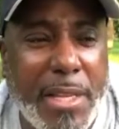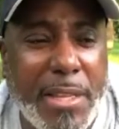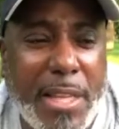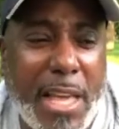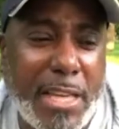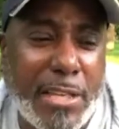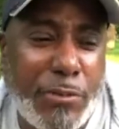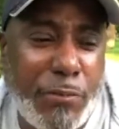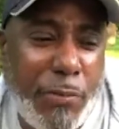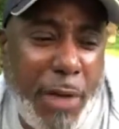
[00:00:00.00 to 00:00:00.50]

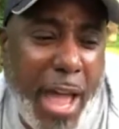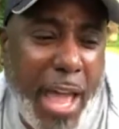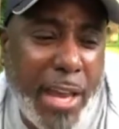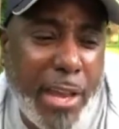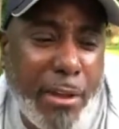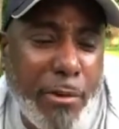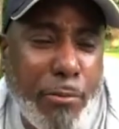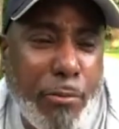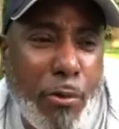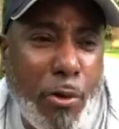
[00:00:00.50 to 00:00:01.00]
that's
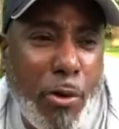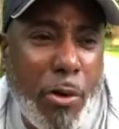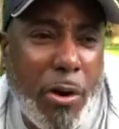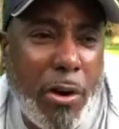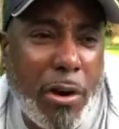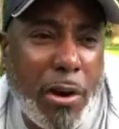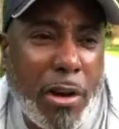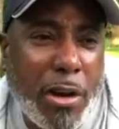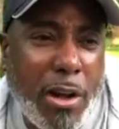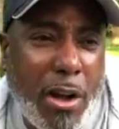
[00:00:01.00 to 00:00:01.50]
fighting
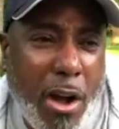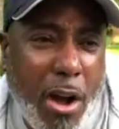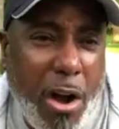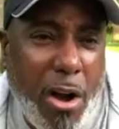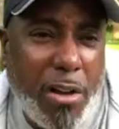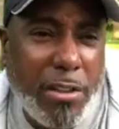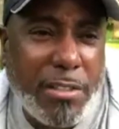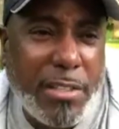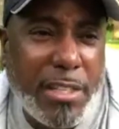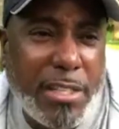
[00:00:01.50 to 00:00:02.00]
for
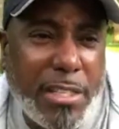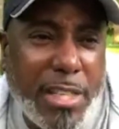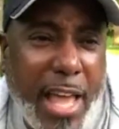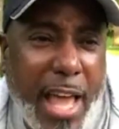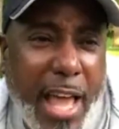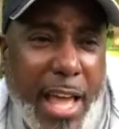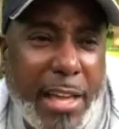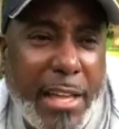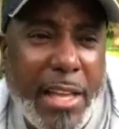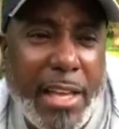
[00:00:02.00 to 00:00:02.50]
causes
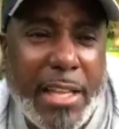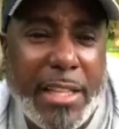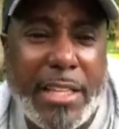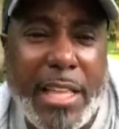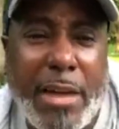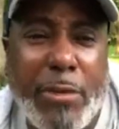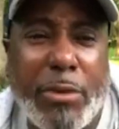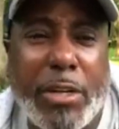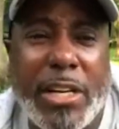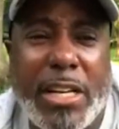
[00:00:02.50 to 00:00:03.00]
that
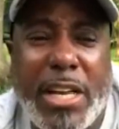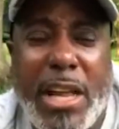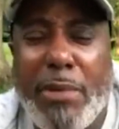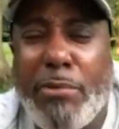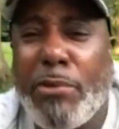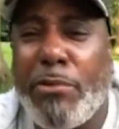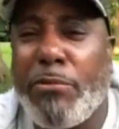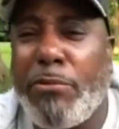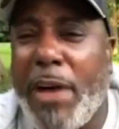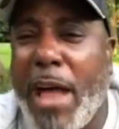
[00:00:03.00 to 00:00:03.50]
they would
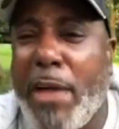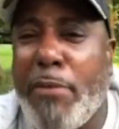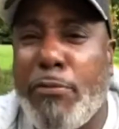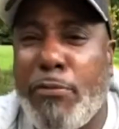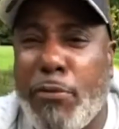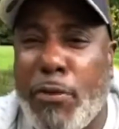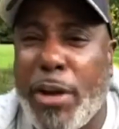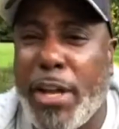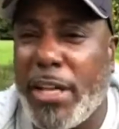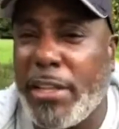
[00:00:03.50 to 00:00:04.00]
never fight
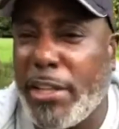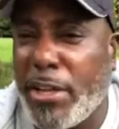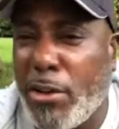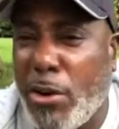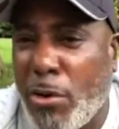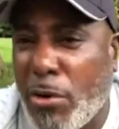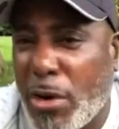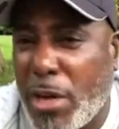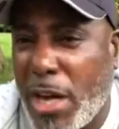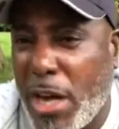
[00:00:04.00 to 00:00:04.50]
for in their own